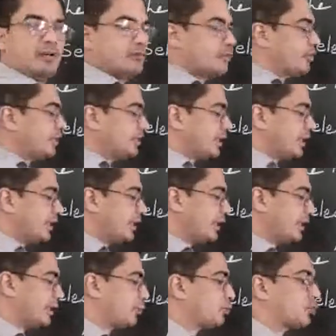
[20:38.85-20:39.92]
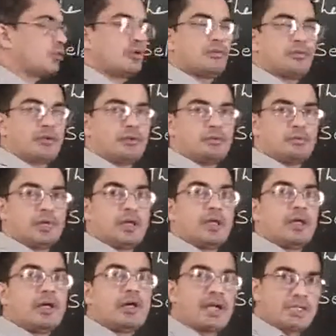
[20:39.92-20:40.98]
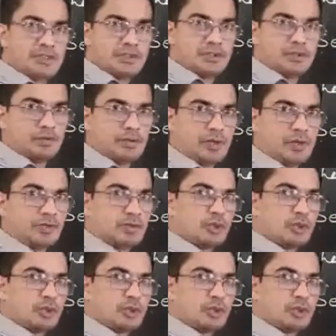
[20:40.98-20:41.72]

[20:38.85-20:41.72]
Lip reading: Afterwards they have to get approval from Rajya Sabha.